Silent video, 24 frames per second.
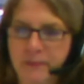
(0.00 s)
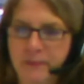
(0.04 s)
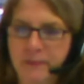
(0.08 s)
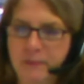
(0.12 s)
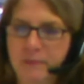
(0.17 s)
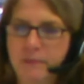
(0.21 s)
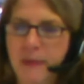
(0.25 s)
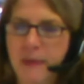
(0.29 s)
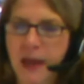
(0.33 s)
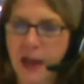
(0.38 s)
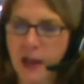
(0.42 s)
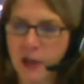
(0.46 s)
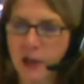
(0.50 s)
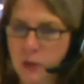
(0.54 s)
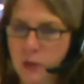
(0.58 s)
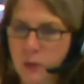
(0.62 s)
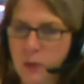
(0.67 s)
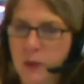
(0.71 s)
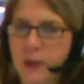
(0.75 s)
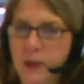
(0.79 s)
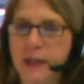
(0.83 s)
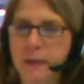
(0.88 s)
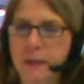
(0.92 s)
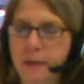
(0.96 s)

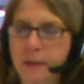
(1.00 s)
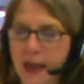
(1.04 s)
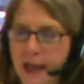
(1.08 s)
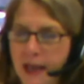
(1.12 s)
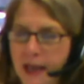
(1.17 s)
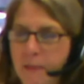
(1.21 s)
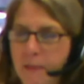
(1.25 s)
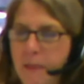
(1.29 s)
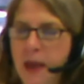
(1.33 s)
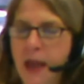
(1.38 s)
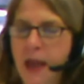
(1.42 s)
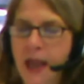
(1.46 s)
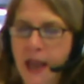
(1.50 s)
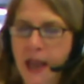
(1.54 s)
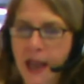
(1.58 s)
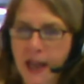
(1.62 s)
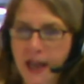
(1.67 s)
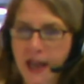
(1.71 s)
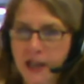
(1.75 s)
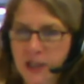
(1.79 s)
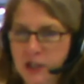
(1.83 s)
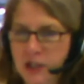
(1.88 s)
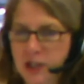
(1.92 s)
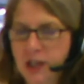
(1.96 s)
manually make a
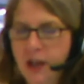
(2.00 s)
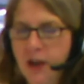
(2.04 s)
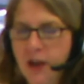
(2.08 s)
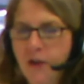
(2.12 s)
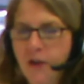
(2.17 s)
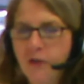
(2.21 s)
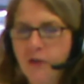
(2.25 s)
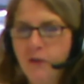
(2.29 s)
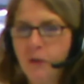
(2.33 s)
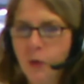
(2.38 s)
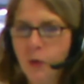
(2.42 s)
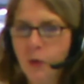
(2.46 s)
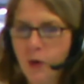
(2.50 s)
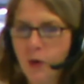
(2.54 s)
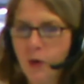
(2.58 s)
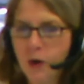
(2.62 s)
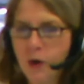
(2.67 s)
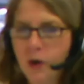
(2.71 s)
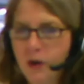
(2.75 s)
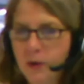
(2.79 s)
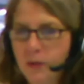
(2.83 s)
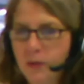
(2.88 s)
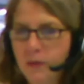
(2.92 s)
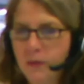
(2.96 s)
page
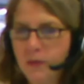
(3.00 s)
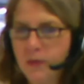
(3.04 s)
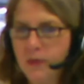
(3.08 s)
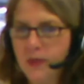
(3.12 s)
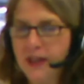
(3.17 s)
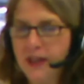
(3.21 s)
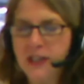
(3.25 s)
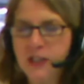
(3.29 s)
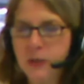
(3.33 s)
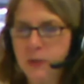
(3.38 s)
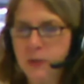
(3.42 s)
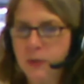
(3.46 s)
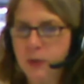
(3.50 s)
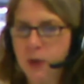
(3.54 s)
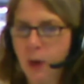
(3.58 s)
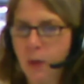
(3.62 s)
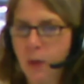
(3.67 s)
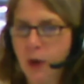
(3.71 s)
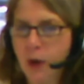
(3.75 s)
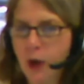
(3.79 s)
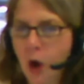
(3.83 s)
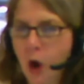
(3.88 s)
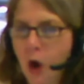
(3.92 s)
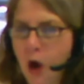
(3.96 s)
for things that were
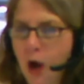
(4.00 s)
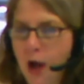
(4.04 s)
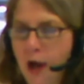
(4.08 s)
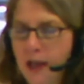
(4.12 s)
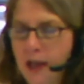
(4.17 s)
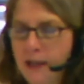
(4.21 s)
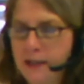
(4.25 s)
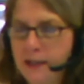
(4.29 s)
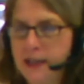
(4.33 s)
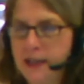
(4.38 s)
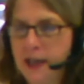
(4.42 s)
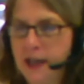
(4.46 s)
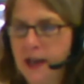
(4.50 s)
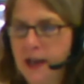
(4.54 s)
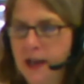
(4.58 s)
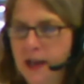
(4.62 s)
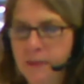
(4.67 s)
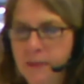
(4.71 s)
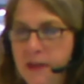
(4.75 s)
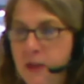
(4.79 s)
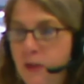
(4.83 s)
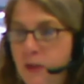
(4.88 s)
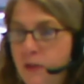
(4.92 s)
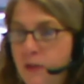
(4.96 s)
going on,
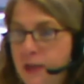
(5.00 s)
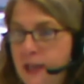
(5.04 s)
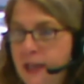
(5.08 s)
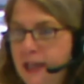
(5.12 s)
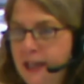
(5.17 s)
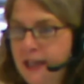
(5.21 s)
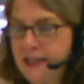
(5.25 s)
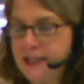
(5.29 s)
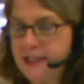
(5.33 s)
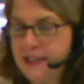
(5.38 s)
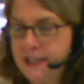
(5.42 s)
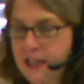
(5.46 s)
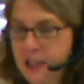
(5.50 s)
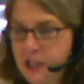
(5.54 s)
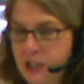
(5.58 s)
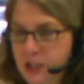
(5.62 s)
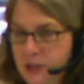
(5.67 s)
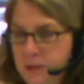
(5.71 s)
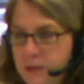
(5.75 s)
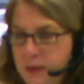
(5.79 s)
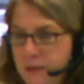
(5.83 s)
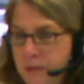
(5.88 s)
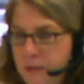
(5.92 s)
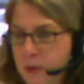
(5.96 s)
either the
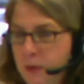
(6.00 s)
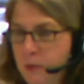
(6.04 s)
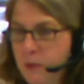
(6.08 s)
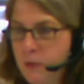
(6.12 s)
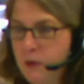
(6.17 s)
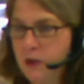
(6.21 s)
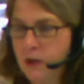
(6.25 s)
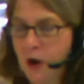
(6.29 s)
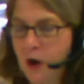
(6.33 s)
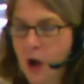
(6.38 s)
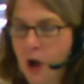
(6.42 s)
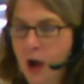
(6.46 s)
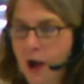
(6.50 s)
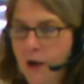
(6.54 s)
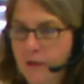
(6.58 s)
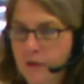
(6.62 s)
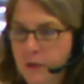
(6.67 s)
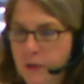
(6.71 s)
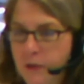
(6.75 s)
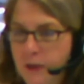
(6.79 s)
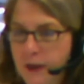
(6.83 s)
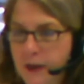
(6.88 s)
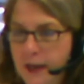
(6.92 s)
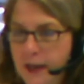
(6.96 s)
e-extension people were
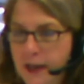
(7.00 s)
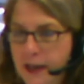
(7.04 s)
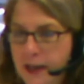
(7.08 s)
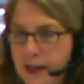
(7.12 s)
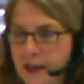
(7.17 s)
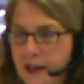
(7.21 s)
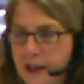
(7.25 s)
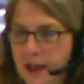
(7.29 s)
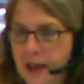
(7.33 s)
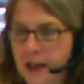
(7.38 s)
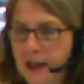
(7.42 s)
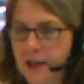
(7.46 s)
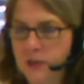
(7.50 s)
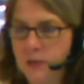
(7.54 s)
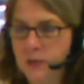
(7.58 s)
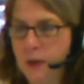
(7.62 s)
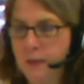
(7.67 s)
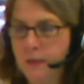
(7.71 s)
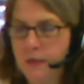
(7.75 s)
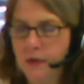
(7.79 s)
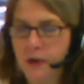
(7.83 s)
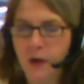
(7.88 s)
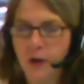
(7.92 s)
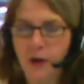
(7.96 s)
offering as
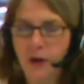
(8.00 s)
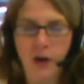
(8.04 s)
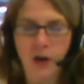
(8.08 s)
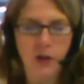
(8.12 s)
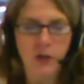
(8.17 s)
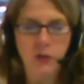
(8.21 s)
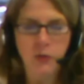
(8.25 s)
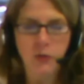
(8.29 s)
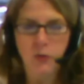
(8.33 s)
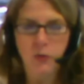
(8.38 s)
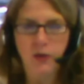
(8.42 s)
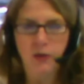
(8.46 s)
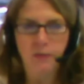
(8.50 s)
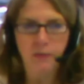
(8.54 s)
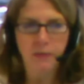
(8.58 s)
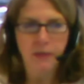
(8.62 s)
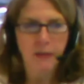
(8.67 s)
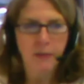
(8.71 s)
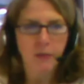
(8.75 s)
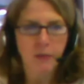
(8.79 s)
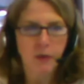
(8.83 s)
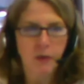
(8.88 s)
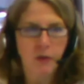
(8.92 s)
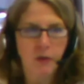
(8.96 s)
webinars or
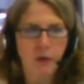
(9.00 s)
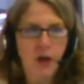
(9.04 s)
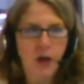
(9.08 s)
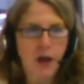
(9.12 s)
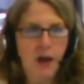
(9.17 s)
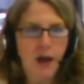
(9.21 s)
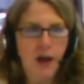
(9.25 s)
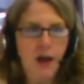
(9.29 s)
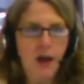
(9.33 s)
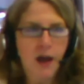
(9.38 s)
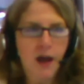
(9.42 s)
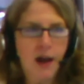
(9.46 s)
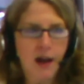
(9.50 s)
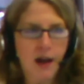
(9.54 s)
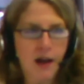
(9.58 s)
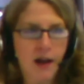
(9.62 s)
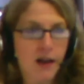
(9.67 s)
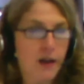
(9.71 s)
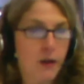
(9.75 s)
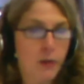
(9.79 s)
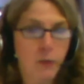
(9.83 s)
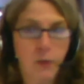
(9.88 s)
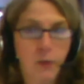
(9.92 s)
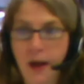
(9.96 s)
people
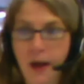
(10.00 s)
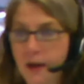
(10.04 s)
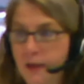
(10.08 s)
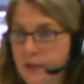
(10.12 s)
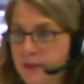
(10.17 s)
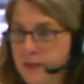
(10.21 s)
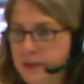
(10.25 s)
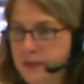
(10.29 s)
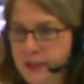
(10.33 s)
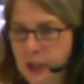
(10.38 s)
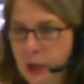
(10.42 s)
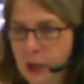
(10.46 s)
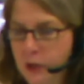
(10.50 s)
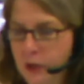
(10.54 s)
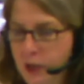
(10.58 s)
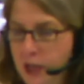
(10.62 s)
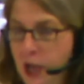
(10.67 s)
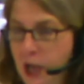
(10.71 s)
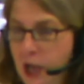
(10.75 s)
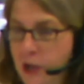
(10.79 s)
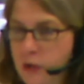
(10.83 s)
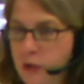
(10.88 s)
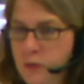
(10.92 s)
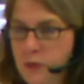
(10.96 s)
around the
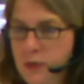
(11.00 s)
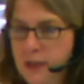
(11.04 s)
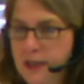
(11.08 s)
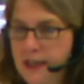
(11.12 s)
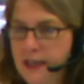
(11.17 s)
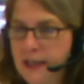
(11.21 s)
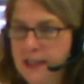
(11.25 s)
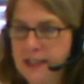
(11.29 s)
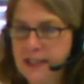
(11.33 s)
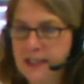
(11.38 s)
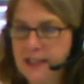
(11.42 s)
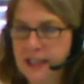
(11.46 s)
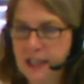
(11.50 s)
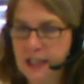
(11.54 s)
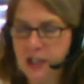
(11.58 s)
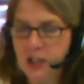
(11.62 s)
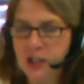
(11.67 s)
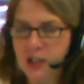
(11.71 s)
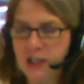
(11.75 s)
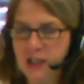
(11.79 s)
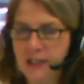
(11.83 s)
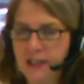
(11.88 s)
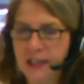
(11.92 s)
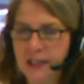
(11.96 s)
country in
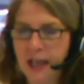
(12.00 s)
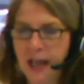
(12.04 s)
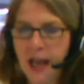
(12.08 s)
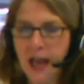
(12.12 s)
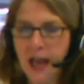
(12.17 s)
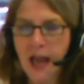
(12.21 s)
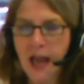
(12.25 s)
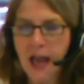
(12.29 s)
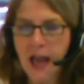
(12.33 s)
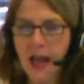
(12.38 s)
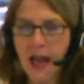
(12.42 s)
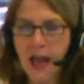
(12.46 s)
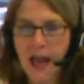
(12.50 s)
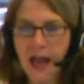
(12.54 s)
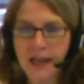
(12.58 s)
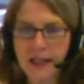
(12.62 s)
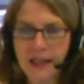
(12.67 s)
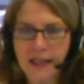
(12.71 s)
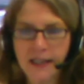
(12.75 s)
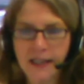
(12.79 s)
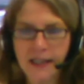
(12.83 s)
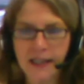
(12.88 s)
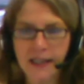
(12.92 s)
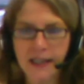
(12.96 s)
extension,
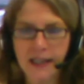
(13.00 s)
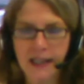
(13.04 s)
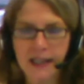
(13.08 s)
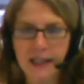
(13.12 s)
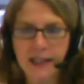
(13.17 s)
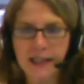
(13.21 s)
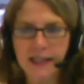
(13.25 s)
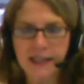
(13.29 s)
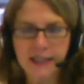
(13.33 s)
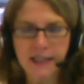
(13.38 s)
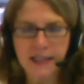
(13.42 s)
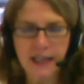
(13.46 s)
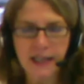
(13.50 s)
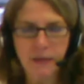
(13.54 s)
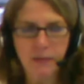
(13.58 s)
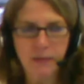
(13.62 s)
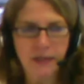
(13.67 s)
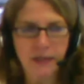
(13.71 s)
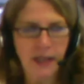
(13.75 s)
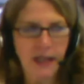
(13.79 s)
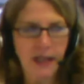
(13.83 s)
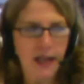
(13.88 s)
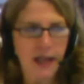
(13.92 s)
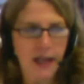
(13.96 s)
and it seemed
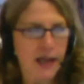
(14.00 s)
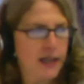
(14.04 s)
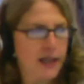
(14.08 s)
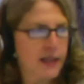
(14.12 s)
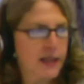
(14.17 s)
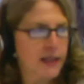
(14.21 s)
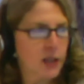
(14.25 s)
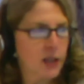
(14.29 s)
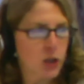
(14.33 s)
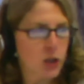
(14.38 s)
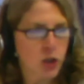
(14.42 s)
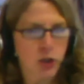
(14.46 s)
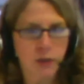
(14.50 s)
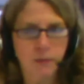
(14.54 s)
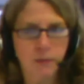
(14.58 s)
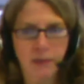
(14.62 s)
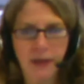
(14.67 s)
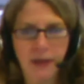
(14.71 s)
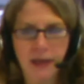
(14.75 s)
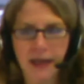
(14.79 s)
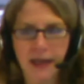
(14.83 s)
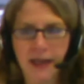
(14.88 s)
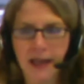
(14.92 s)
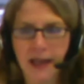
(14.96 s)
like there should
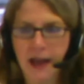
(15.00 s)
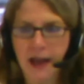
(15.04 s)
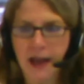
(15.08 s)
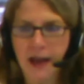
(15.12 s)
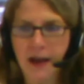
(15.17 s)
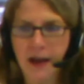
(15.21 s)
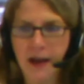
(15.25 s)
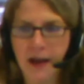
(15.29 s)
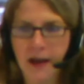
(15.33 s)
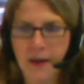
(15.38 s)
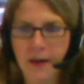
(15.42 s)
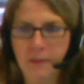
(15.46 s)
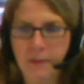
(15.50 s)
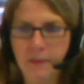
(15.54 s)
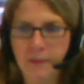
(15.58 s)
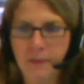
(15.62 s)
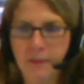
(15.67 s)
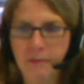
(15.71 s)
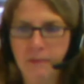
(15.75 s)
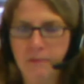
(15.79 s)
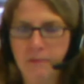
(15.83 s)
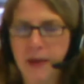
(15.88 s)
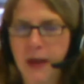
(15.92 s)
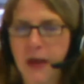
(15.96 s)
be a
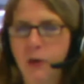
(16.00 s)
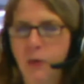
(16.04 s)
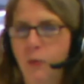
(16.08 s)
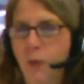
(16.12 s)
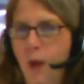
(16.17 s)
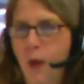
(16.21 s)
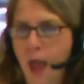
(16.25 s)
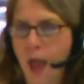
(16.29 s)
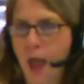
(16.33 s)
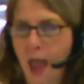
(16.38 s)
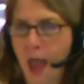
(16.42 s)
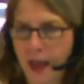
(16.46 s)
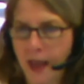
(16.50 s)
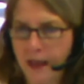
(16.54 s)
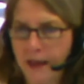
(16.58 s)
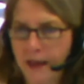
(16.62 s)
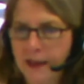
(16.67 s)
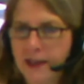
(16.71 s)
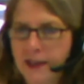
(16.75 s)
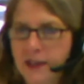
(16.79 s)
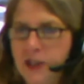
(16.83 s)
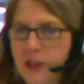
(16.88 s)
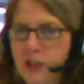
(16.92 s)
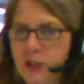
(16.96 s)
better way
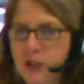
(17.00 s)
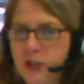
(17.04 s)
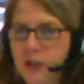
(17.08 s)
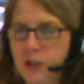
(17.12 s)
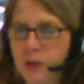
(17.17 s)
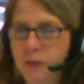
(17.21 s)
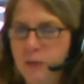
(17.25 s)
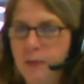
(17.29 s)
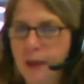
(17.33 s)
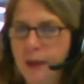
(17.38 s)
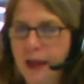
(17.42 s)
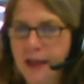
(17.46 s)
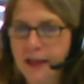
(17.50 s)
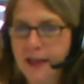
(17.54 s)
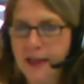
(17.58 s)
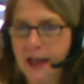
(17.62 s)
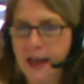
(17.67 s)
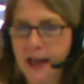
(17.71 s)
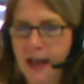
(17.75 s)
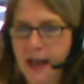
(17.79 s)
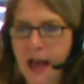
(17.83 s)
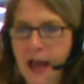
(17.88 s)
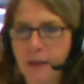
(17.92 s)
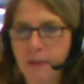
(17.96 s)
to make
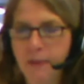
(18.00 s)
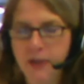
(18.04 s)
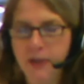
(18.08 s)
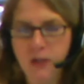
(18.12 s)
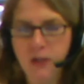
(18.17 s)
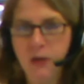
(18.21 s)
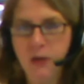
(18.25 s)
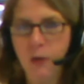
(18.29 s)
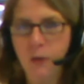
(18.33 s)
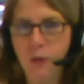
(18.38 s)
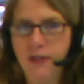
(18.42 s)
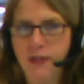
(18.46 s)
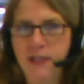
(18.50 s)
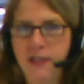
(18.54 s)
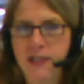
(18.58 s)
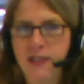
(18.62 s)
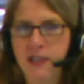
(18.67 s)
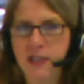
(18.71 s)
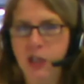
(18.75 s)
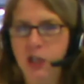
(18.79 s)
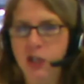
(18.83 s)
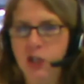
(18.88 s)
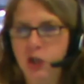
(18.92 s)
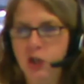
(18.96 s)
that happen so it wasn't
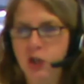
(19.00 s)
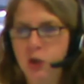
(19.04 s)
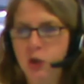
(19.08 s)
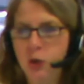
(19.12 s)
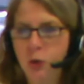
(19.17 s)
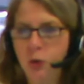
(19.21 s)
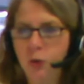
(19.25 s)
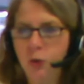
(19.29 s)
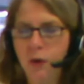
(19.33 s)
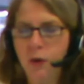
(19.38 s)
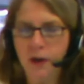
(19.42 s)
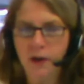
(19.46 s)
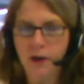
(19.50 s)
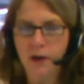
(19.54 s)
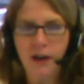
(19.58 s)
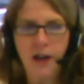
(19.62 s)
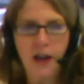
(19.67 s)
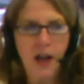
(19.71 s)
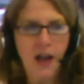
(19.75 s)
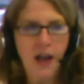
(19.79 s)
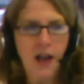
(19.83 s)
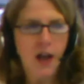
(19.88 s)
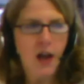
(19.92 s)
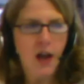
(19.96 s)
such a chore.
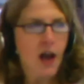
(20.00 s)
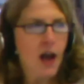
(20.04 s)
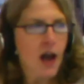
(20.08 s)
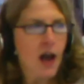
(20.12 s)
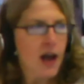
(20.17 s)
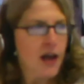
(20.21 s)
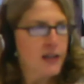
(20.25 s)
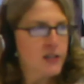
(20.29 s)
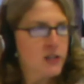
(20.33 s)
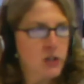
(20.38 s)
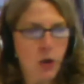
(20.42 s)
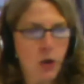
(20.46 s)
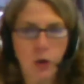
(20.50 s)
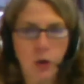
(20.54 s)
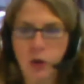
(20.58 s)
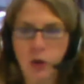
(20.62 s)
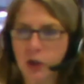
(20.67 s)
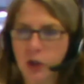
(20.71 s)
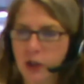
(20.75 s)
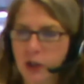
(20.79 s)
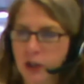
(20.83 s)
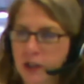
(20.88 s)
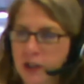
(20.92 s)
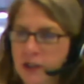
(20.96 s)
And so
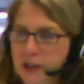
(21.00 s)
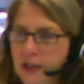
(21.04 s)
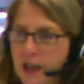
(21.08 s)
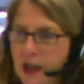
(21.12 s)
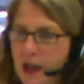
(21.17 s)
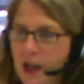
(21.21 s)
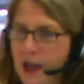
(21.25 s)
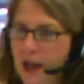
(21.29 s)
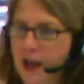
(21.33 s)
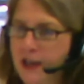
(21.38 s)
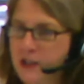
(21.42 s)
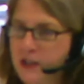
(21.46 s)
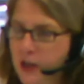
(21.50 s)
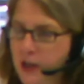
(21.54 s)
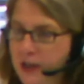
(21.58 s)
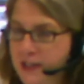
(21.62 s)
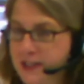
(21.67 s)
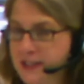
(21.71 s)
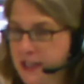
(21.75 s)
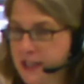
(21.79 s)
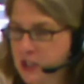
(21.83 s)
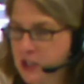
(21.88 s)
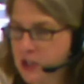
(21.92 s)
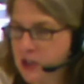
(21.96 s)

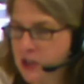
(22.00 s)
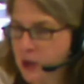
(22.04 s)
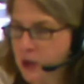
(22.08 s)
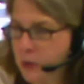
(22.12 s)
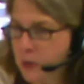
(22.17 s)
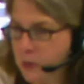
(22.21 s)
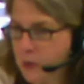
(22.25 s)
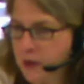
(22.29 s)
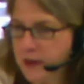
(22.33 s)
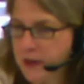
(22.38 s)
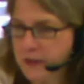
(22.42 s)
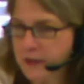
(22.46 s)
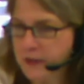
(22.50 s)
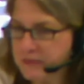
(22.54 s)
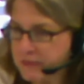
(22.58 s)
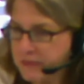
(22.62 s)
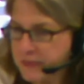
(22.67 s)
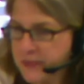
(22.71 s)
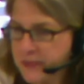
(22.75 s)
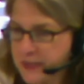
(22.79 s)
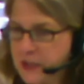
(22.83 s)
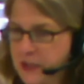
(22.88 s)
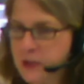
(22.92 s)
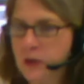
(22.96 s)
learn.extension.org,
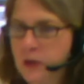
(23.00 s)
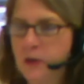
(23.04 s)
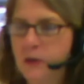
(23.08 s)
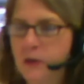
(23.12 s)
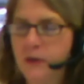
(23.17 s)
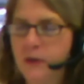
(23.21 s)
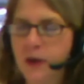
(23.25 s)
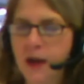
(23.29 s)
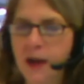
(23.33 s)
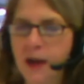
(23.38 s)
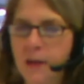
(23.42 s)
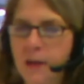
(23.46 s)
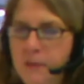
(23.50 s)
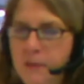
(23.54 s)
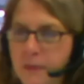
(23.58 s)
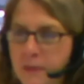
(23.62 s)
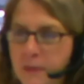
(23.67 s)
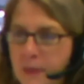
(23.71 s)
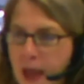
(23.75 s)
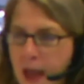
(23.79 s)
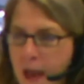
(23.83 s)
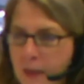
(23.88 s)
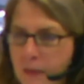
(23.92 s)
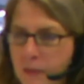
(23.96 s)
this little
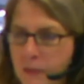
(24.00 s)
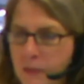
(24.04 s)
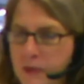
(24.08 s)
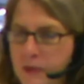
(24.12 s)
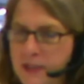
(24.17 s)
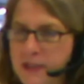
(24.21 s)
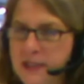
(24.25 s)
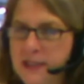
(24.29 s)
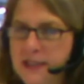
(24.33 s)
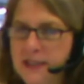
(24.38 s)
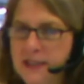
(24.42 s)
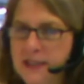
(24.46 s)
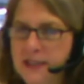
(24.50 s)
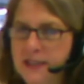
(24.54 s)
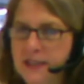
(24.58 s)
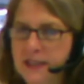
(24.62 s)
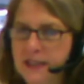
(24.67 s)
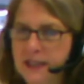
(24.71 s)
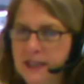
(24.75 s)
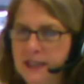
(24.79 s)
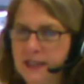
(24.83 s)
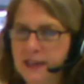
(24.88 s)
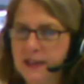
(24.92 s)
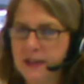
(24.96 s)
app was
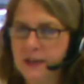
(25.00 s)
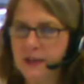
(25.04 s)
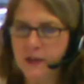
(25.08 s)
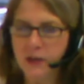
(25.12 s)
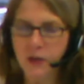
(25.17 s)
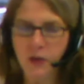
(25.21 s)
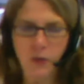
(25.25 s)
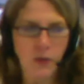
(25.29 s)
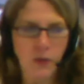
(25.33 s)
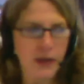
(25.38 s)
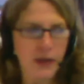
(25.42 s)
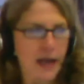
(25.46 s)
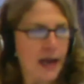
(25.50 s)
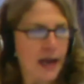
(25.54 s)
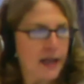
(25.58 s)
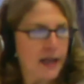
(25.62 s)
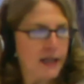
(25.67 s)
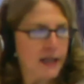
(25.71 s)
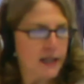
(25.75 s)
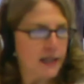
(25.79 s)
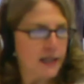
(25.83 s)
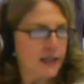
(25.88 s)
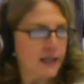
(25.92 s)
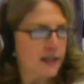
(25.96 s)

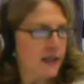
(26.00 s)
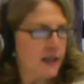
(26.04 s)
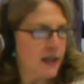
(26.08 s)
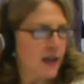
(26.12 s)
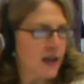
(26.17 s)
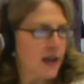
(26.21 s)
created